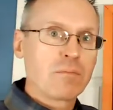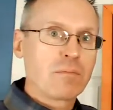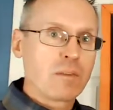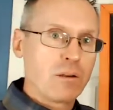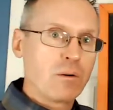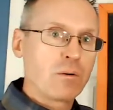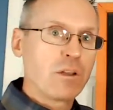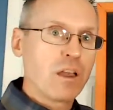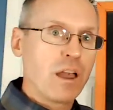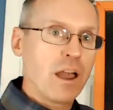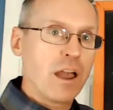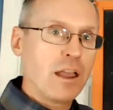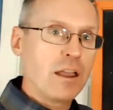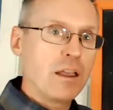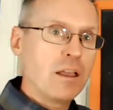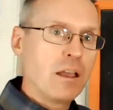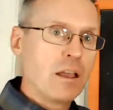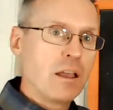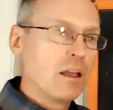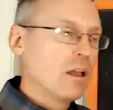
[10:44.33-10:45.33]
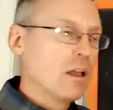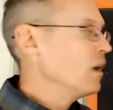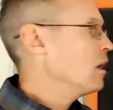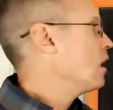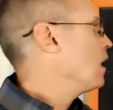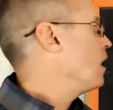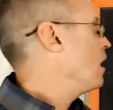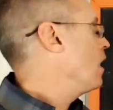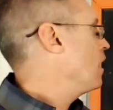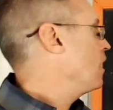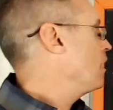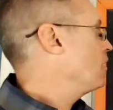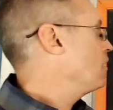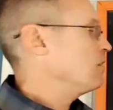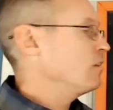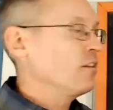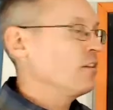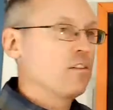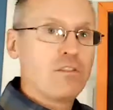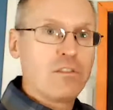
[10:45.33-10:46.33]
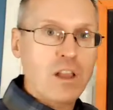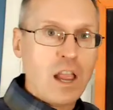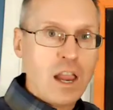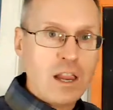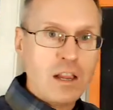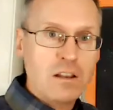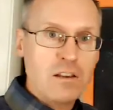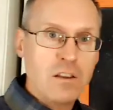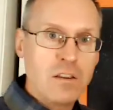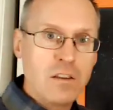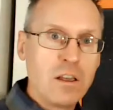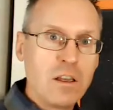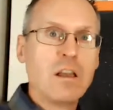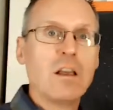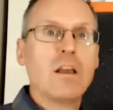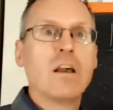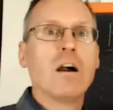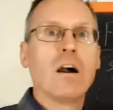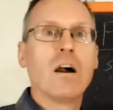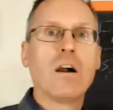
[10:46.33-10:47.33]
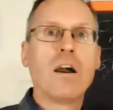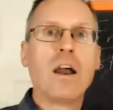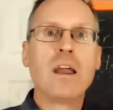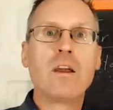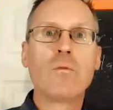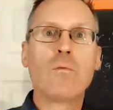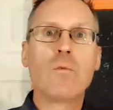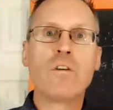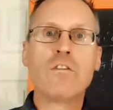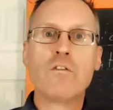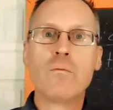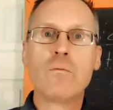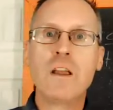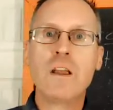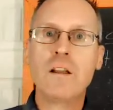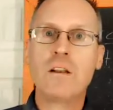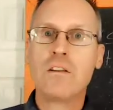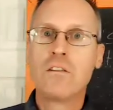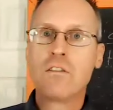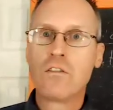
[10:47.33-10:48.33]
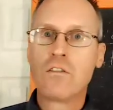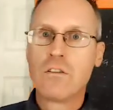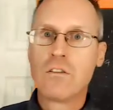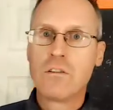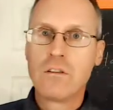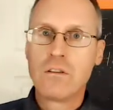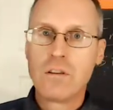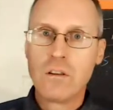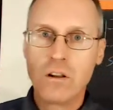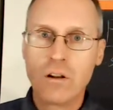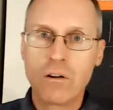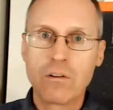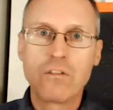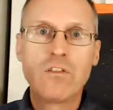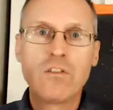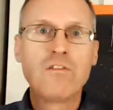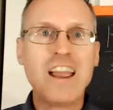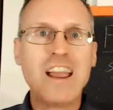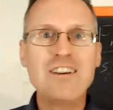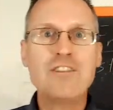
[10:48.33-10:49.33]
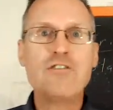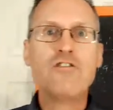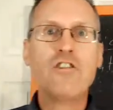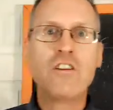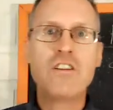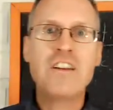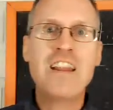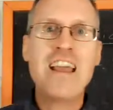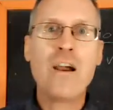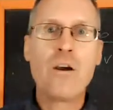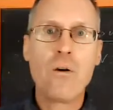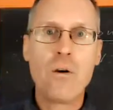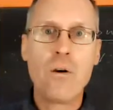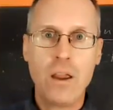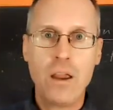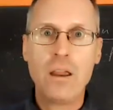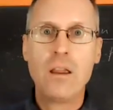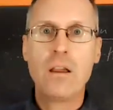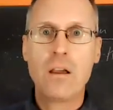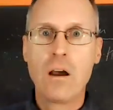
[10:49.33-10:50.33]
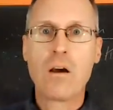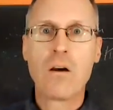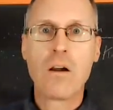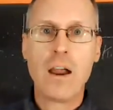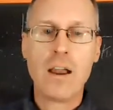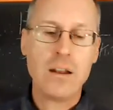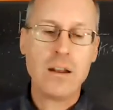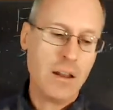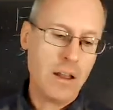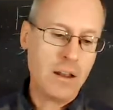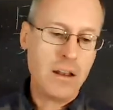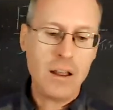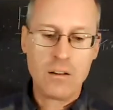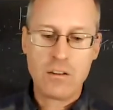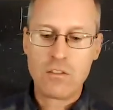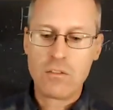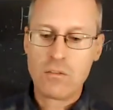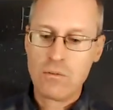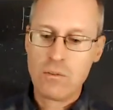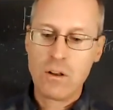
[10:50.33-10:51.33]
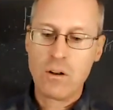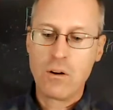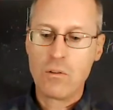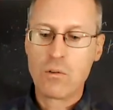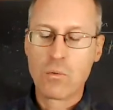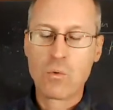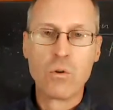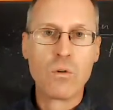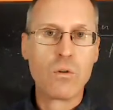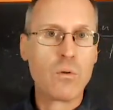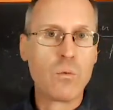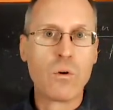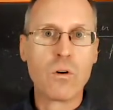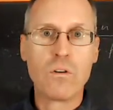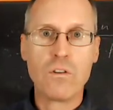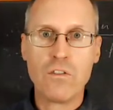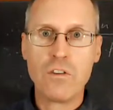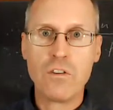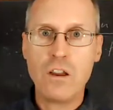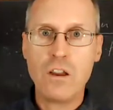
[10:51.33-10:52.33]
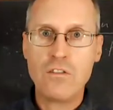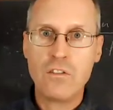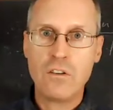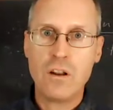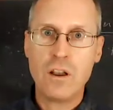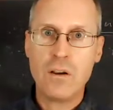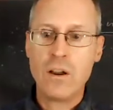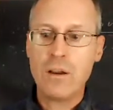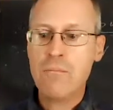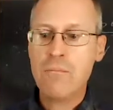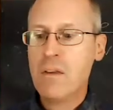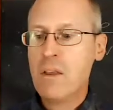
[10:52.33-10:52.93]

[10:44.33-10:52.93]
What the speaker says: okay, as in state, all right, which means, stationary, all right, and that's, the root of the word stationary